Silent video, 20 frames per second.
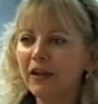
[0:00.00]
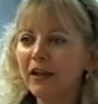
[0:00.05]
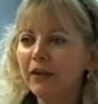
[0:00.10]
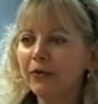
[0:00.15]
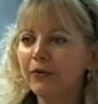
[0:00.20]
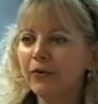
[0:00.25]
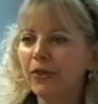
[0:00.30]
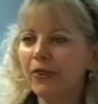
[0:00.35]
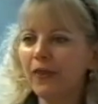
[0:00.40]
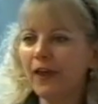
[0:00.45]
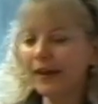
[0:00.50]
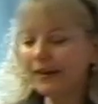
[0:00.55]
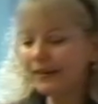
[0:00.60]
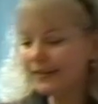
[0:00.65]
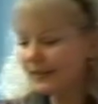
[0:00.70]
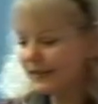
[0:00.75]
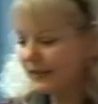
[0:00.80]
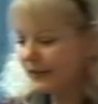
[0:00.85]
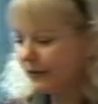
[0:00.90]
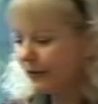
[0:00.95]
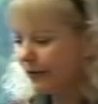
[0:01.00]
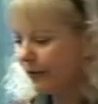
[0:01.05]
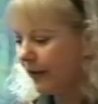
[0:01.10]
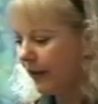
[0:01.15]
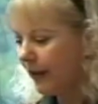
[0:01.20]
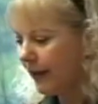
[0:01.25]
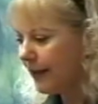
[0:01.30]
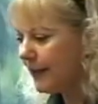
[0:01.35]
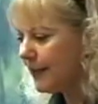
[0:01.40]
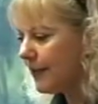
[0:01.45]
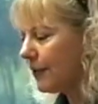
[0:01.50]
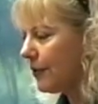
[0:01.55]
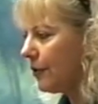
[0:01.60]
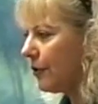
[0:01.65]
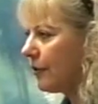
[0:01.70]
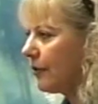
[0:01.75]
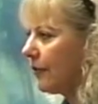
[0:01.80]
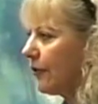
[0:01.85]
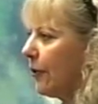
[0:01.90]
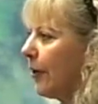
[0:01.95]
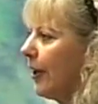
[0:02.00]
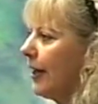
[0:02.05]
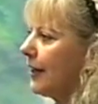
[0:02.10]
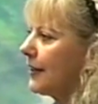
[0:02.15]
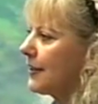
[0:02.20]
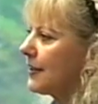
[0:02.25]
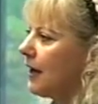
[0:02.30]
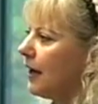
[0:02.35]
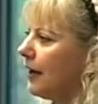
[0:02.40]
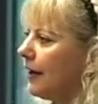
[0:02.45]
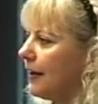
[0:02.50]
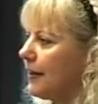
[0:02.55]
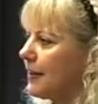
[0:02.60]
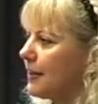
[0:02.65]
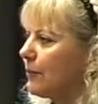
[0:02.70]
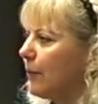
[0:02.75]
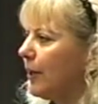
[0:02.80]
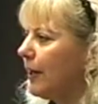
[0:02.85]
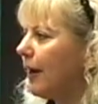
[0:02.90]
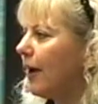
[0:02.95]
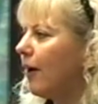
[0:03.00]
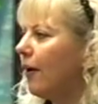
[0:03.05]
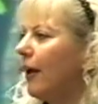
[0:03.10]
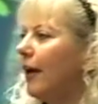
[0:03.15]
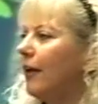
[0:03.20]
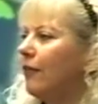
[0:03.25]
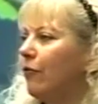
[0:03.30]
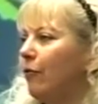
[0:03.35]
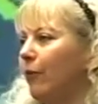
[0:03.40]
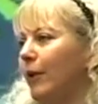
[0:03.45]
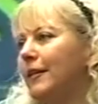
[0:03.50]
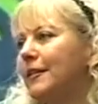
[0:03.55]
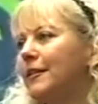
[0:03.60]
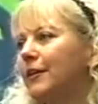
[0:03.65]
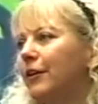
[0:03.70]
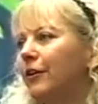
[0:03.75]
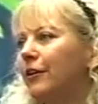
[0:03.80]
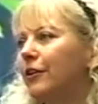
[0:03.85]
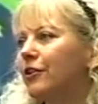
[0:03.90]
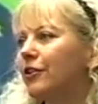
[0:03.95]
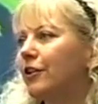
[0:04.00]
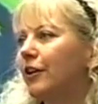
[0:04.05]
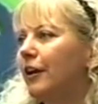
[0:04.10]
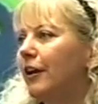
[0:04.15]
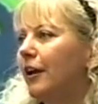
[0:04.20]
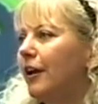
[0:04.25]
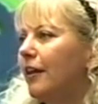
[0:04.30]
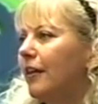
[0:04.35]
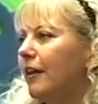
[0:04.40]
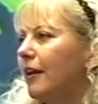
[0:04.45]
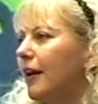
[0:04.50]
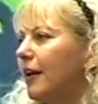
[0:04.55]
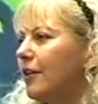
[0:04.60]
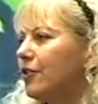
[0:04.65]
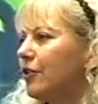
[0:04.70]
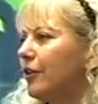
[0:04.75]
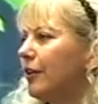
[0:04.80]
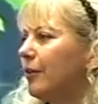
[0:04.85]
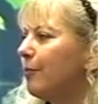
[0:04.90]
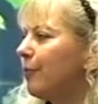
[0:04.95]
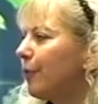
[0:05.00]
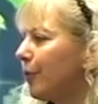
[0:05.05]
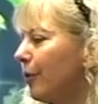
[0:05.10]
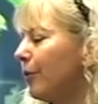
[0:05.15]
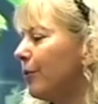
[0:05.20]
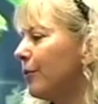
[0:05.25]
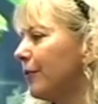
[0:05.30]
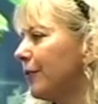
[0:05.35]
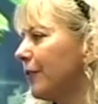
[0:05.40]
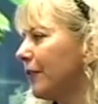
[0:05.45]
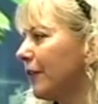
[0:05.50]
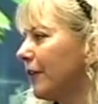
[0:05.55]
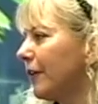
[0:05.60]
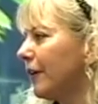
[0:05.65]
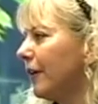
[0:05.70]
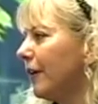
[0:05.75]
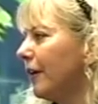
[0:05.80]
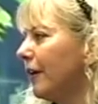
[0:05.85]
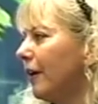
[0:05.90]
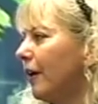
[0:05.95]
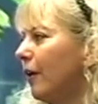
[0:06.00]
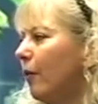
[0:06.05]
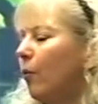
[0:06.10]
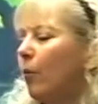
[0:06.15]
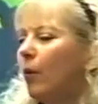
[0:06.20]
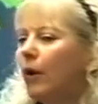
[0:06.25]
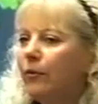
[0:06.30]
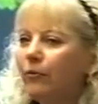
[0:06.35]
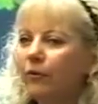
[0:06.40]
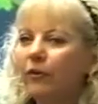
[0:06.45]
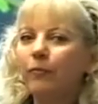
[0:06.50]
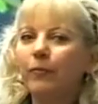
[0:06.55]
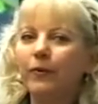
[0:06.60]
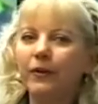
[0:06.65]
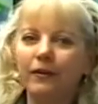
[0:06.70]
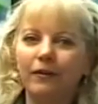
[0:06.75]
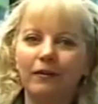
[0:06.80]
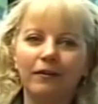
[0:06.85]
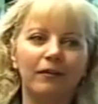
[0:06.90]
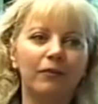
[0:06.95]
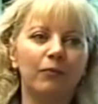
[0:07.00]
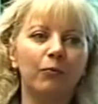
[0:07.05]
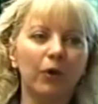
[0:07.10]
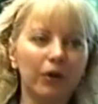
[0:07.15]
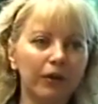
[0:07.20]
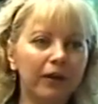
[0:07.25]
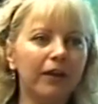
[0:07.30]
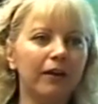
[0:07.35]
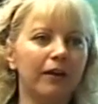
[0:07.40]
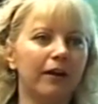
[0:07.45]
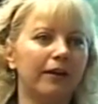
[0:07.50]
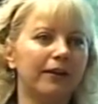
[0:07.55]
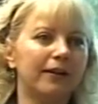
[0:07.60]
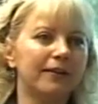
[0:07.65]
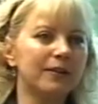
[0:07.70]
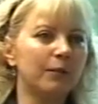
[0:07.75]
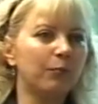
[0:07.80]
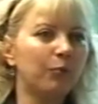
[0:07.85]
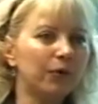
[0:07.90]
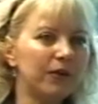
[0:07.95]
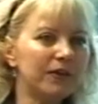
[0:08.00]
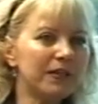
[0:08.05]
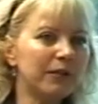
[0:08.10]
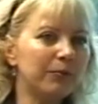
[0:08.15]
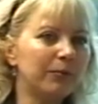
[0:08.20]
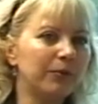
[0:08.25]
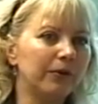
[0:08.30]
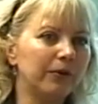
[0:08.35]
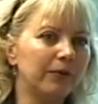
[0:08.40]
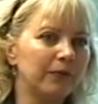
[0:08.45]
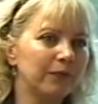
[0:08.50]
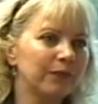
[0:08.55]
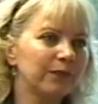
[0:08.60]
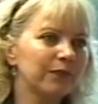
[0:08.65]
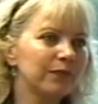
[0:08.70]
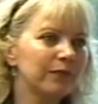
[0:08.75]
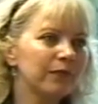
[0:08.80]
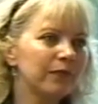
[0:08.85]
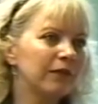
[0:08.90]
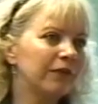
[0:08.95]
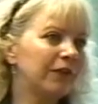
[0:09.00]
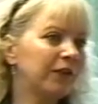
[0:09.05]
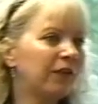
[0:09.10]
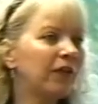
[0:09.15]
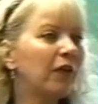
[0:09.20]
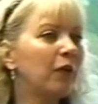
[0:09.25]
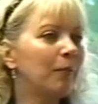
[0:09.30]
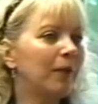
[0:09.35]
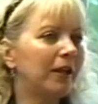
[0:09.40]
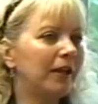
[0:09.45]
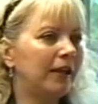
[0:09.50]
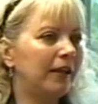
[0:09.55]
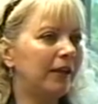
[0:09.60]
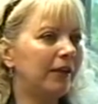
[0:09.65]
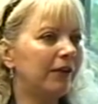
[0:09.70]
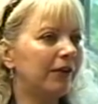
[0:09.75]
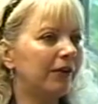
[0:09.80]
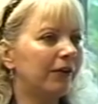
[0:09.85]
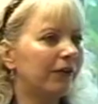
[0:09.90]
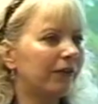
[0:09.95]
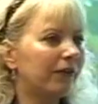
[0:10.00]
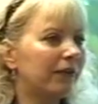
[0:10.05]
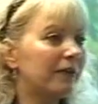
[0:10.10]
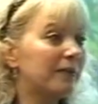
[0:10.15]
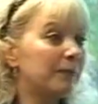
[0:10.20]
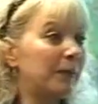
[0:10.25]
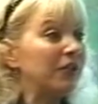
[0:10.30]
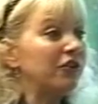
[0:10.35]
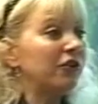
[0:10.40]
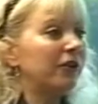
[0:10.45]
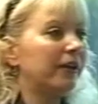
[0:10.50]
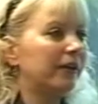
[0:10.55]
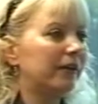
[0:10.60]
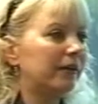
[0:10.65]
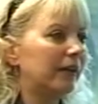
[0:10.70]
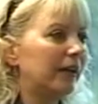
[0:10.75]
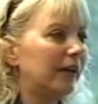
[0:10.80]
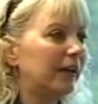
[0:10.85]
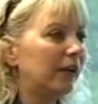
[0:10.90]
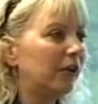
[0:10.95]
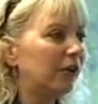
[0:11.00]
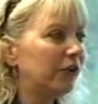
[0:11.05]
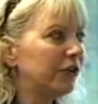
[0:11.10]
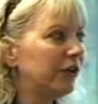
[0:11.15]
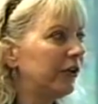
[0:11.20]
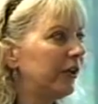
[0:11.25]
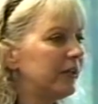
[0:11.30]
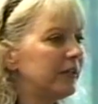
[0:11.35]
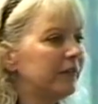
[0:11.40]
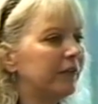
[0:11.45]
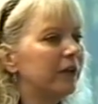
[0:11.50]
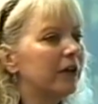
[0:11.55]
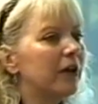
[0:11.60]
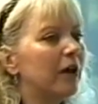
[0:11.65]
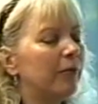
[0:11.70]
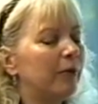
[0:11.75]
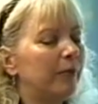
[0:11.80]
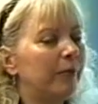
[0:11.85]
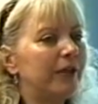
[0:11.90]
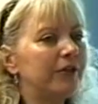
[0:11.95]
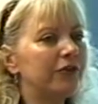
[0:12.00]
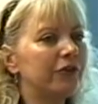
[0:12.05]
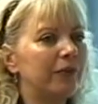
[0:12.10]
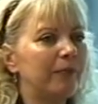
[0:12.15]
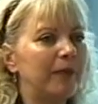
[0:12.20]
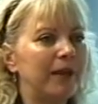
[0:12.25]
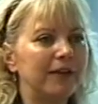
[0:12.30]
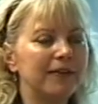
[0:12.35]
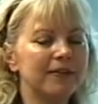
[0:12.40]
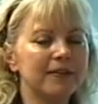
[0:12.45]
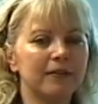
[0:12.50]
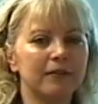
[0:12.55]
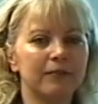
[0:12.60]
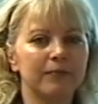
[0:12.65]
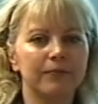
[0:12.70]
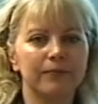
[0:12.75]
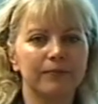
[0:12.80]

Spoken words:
Well, thanks to the Institute of Noetic Science, we now have research that actually proves what we've been working on as a principle for so many years, especially in alternative and complementary medicine.